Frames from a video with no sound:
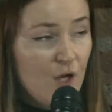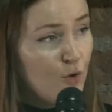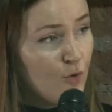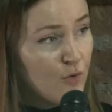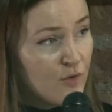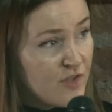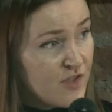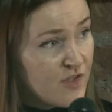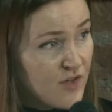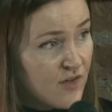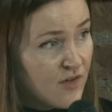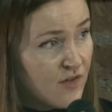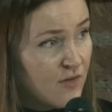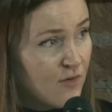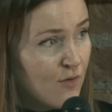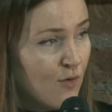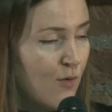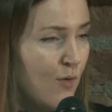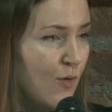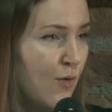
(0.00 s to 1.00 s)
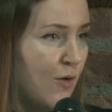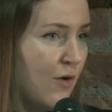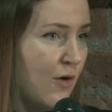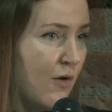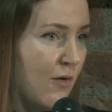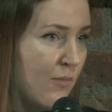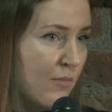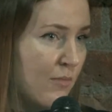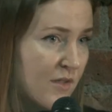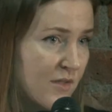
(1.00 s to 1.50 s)
Christian
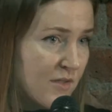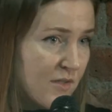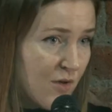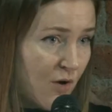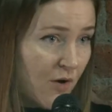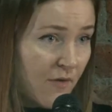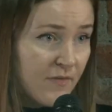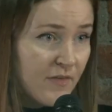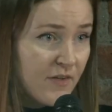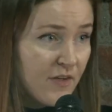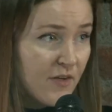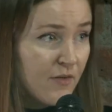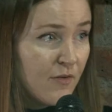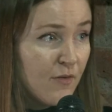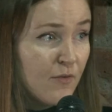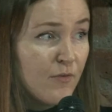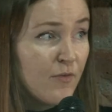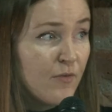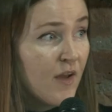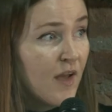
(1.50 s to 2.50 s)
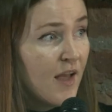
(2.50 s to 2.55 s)
or conservative.